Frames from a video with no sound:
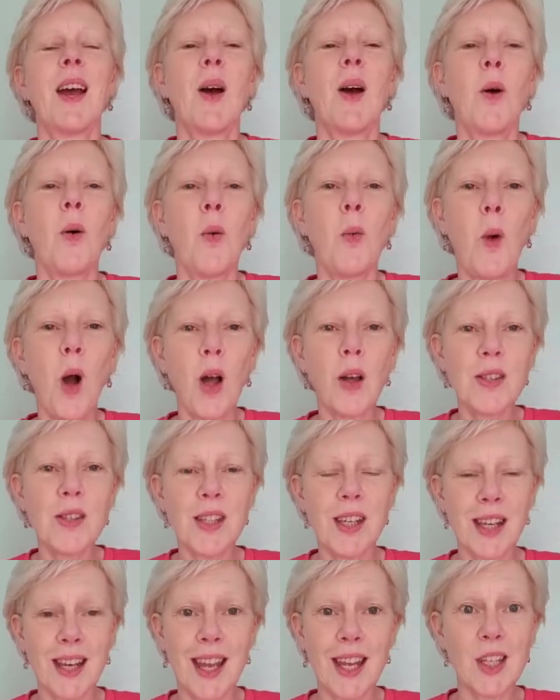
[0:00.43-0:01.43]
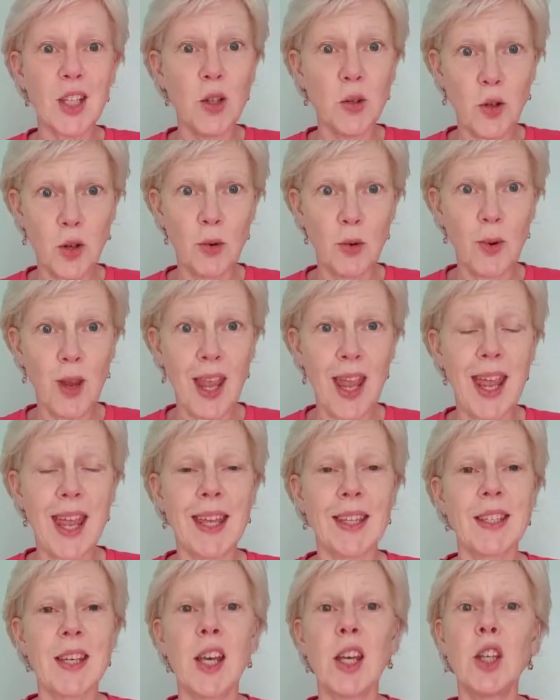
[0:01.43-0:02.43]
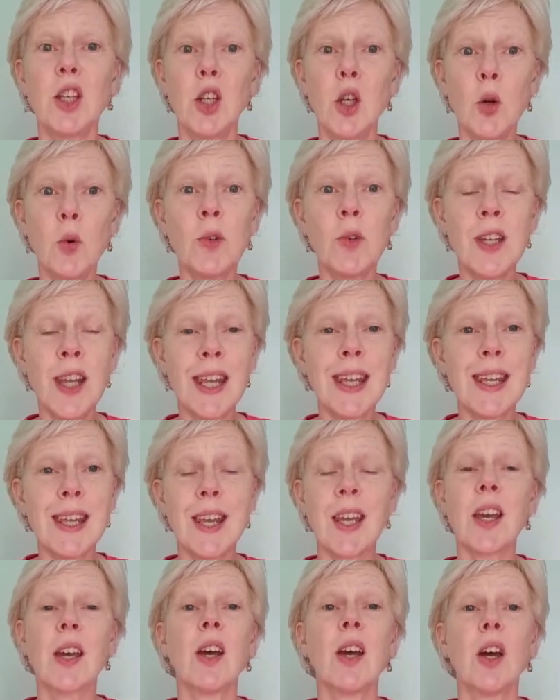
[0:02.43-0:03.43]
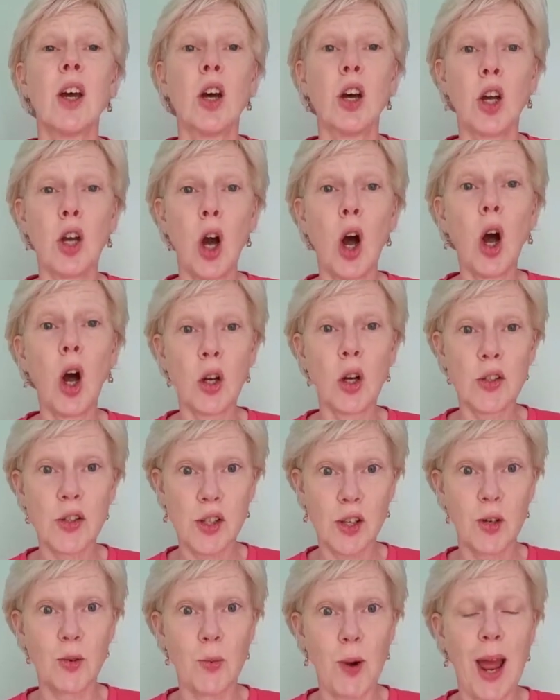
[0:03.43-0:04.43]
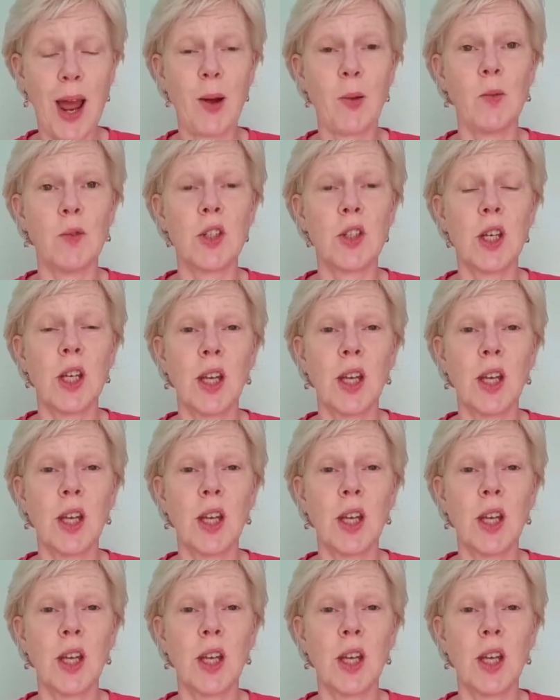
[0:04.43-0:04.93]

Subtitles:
What can you create a unique course around?